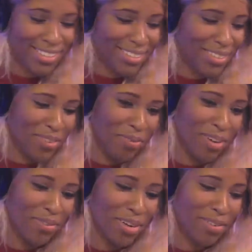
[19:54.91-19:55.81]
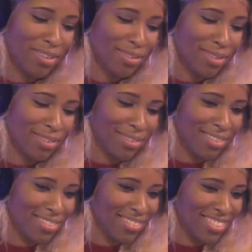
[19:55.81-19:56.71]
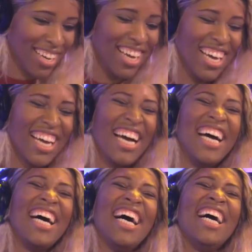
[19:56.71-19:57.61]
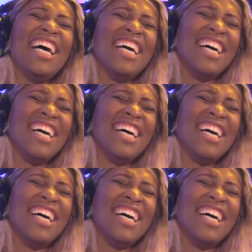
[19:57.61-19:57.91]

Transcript: Listen, Chauncey, it's almost, he's working things out.